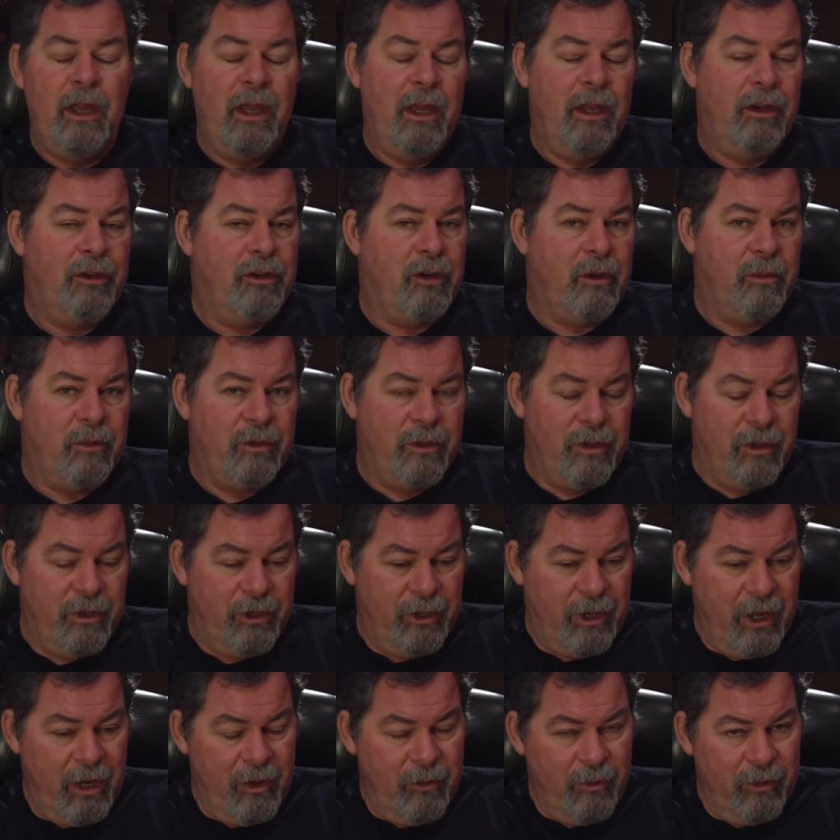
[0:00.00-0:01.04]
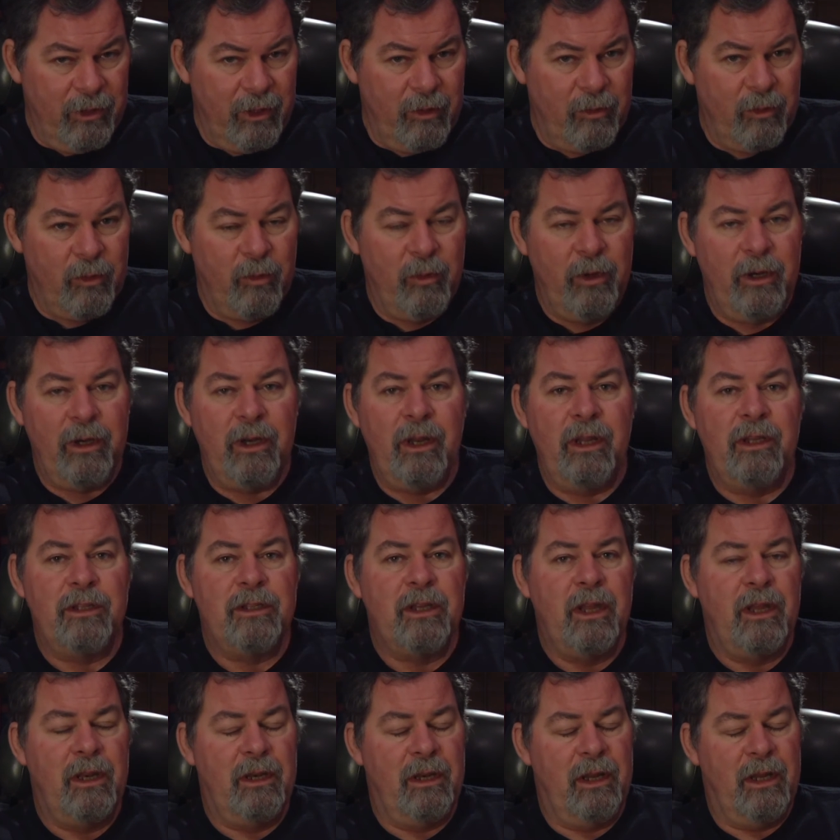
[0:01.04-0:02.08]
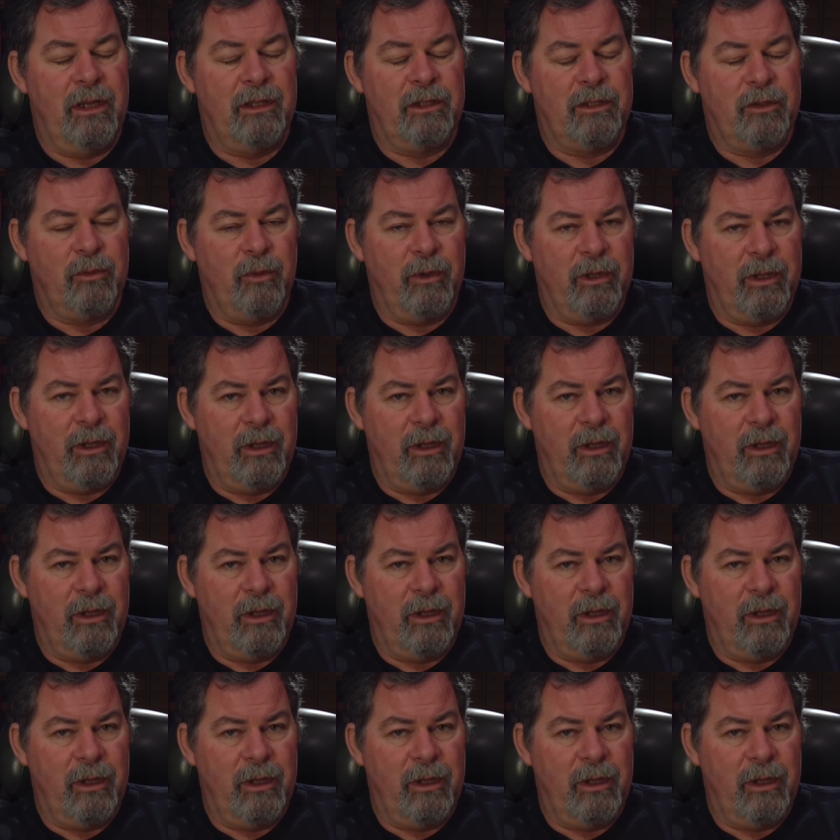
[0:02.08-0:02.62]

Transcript: in terms of the date when they were written as, and as to what